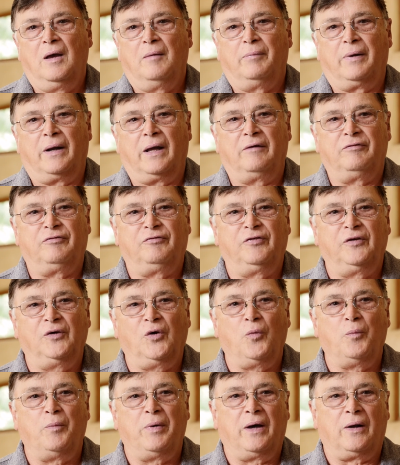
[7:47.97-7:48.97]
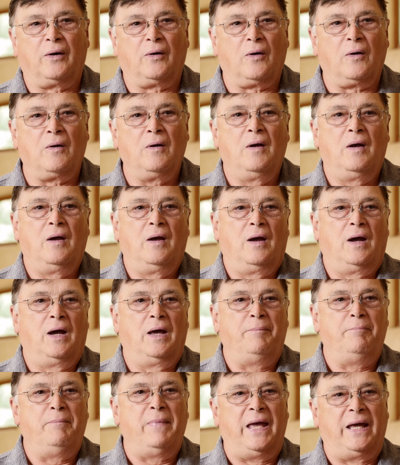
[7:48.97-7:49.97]
But I feel better.
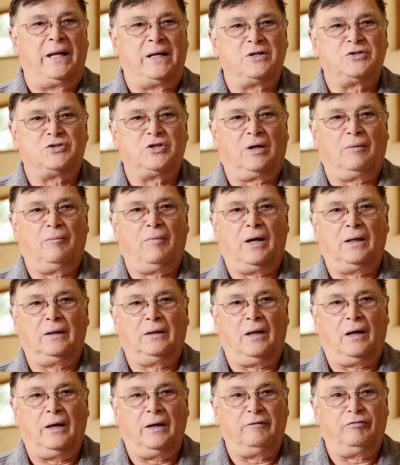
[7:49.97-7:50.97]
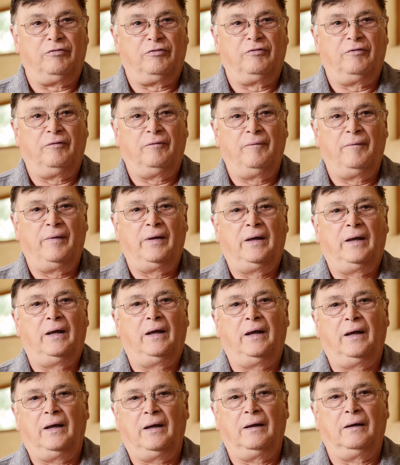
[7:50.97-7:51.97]
I'm managing my life,
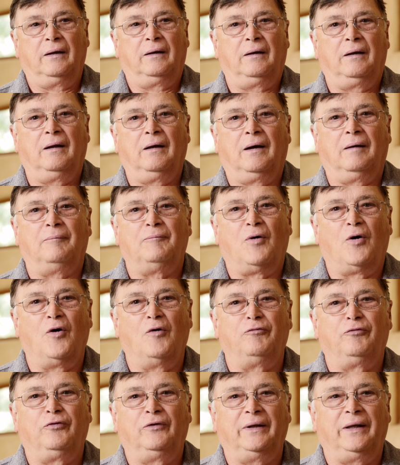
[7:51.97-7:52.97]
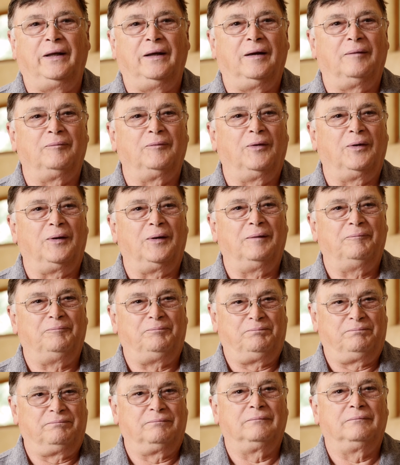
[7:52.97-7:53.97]
and hopefully I'm going to
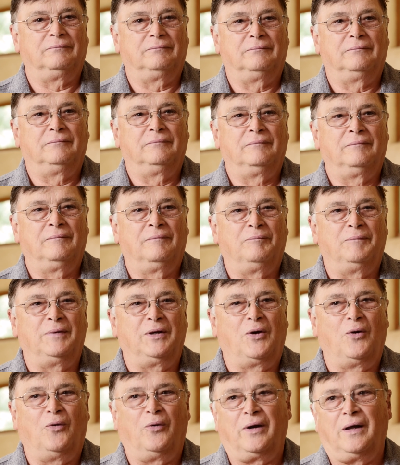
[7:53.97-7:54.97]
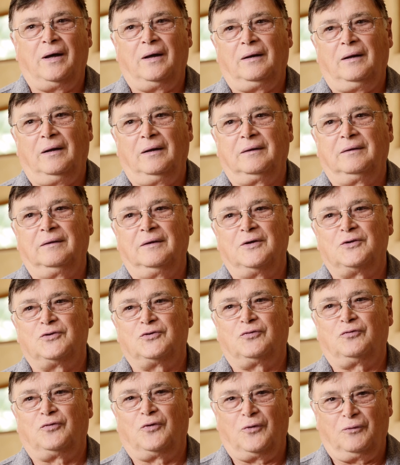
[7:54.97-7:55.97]
be going on like this
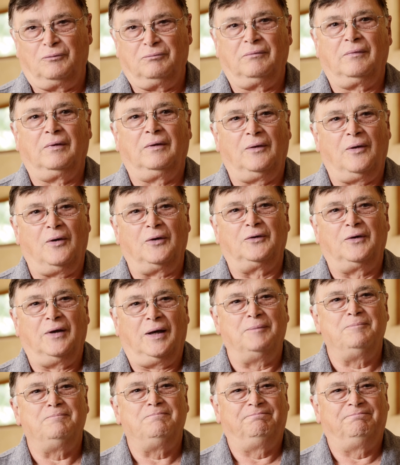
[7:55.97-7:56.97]
for a long time.